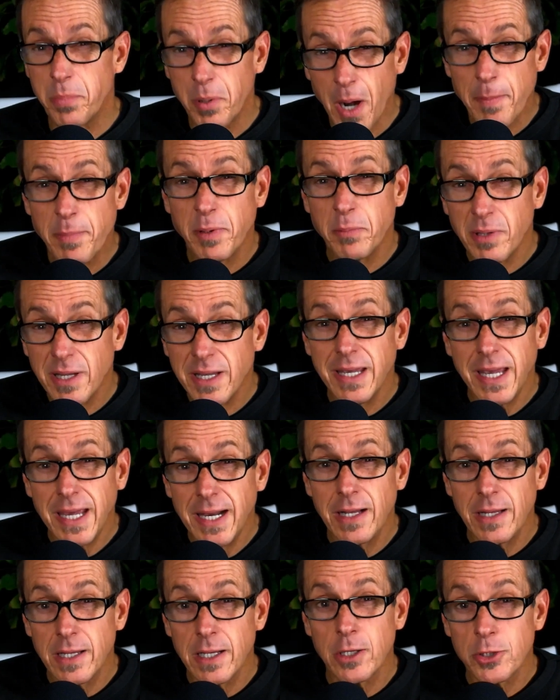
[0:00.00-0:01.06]
probably eat a
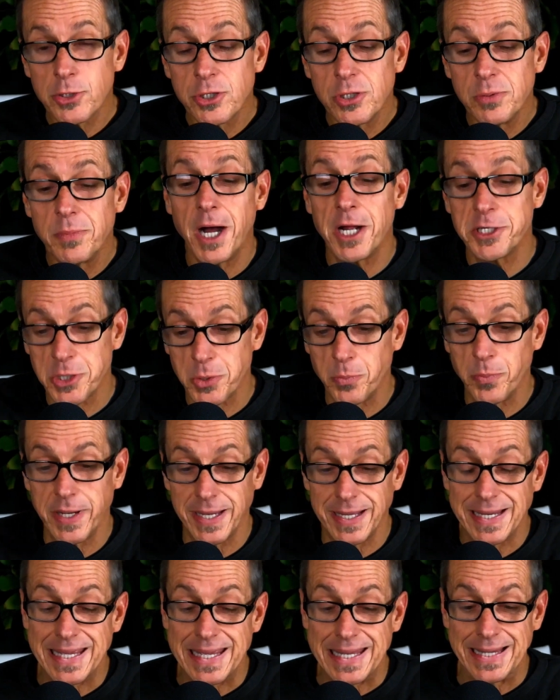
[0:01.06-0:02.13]
little too much and we
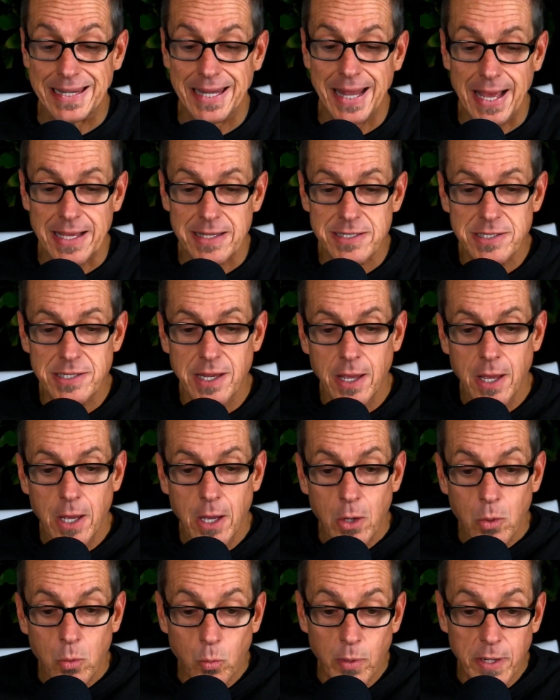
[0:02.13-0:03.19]
can eat less.
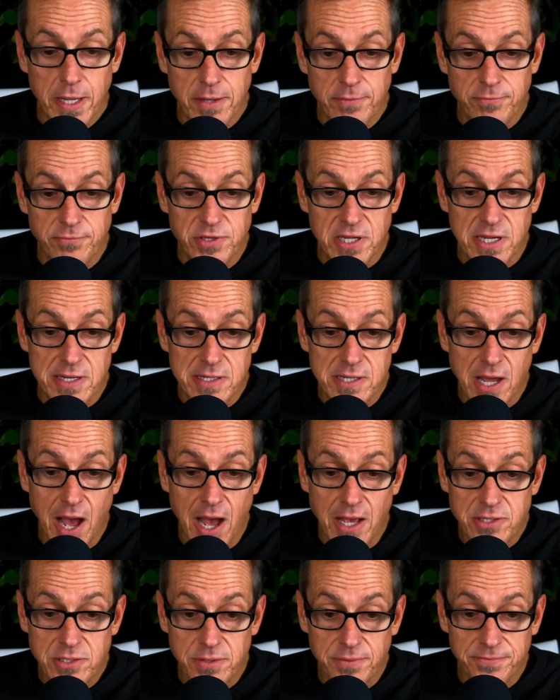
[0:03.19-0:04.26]
We've
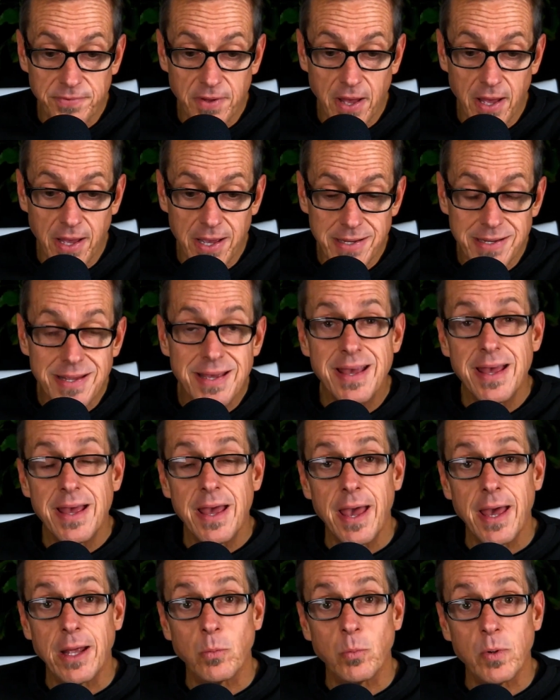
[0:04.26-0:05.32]
detoxified
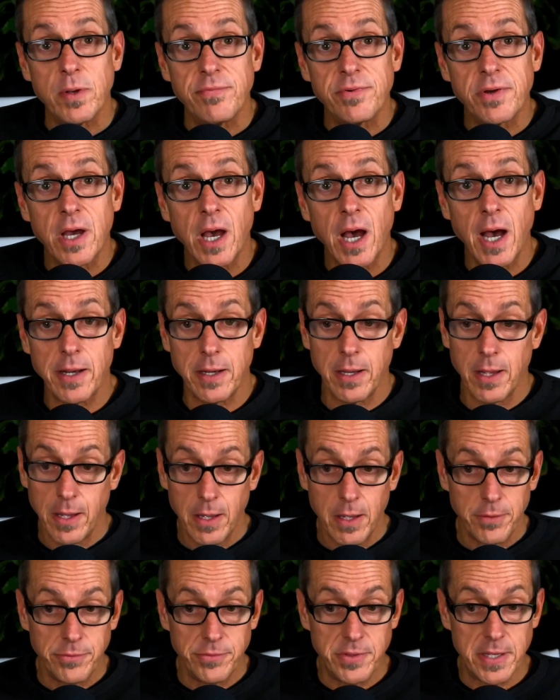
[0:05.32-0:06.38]
and we've cut
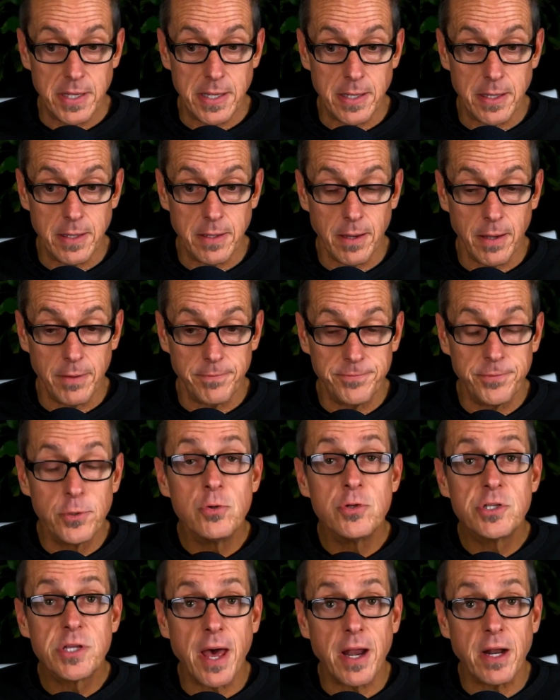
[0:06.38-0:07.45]
the uh,
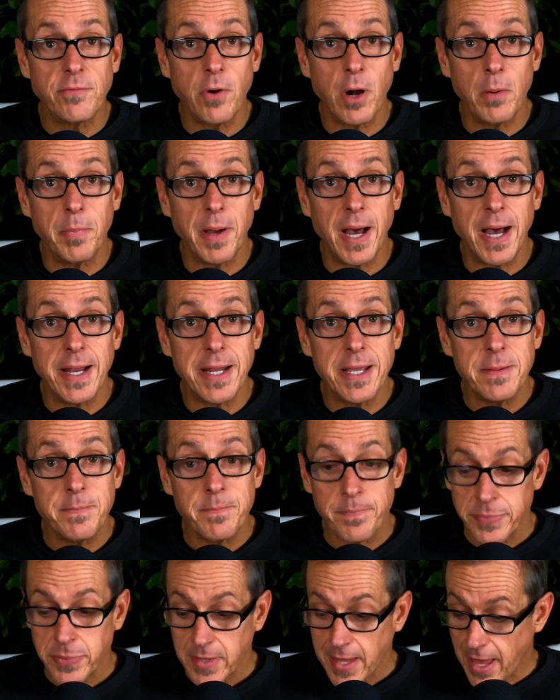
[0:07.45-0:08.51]
foods out of our body,
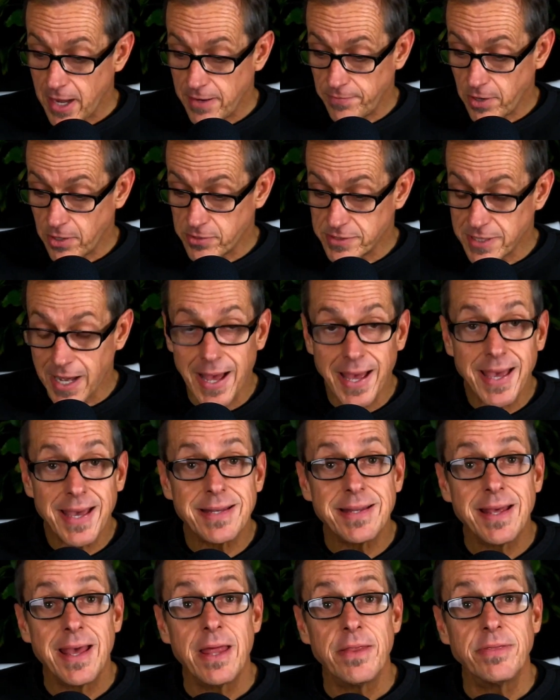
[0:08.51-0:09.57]
out of our diet
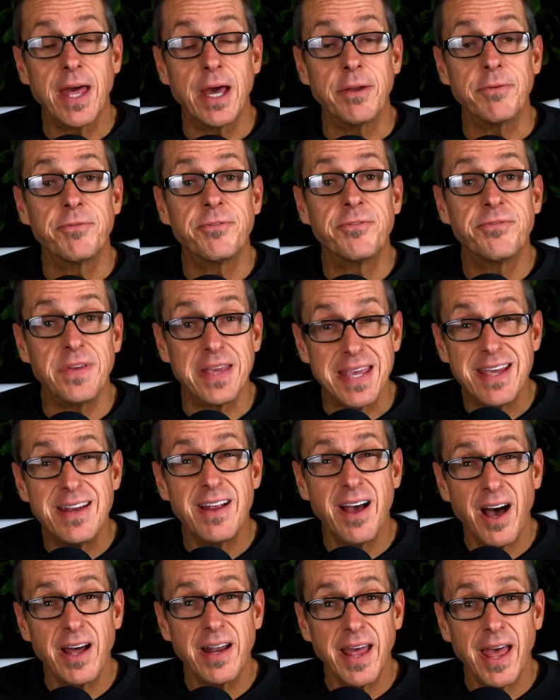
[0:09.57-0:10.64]
that feed
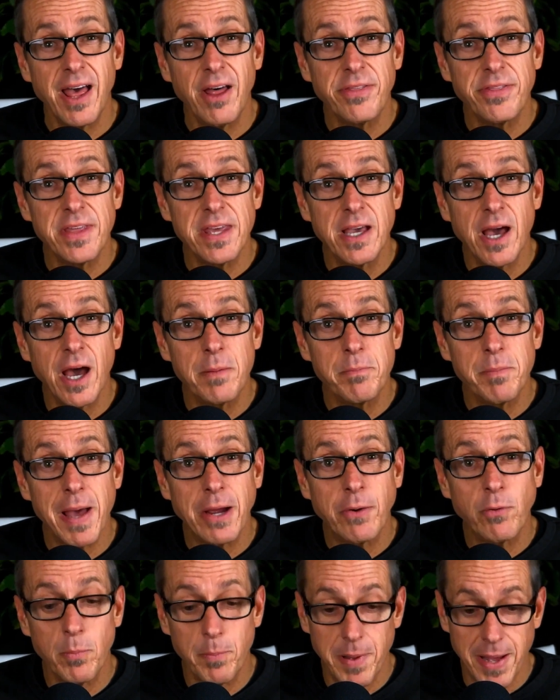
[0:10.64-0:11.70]
unhealthy gut
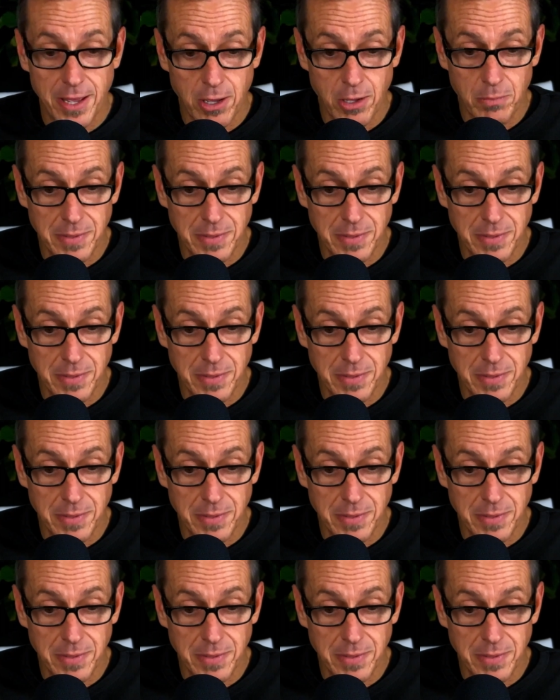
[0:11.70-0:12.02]
microbiome